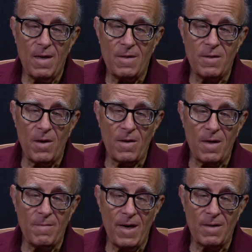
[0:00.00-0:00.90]
talking
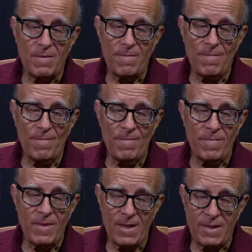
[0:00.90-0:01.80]
about
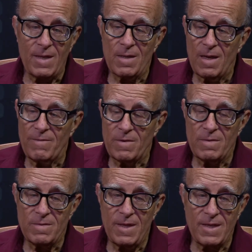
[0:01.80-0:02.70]
at their level.
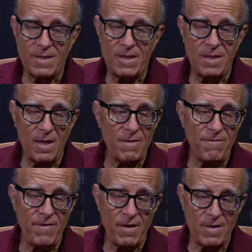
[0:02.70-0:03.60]
They could see the
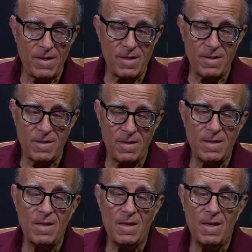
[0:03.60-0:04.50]
unfairness,
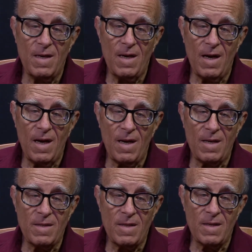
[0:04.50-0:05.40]

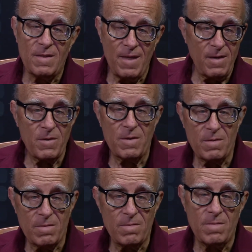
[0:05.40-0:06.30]
and they were,
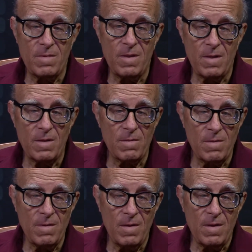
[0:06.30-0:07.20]

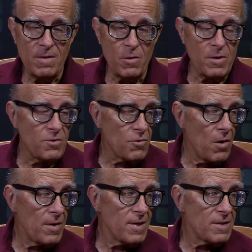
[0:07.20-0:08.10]
doing
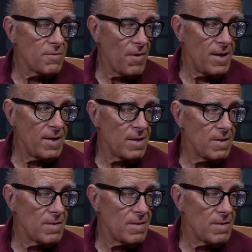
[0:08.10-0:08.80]
drawings, writing.